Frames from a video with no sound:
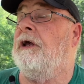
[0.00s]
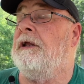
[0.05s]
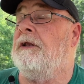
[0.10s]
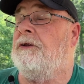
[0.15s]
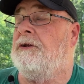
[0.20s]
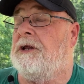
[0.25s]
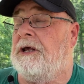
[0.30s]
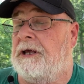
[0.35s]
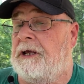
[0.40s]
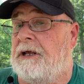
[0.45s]

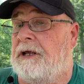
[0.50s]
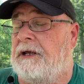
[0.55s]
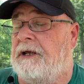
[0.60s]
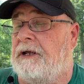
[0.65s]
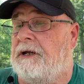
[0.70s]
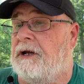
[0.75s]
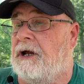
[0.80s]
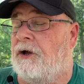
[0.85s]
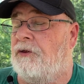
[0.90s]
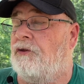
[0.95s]

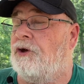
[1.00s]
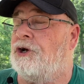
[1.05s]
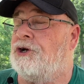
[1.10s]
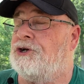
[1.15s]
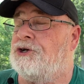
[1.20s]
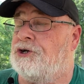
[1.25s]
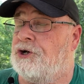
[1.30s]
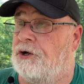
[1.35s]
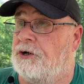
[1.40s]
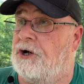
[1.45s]
indeed the
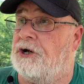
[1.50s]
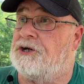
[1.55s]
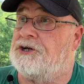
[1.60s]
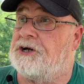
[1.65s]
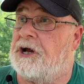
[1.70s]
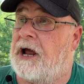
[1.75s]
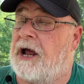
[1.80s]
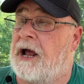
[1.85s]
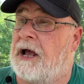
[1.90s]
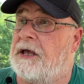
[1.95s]
Sugar
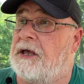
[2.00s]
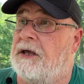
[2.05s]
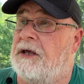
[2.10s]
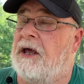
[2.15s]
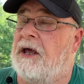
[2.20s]
Shack,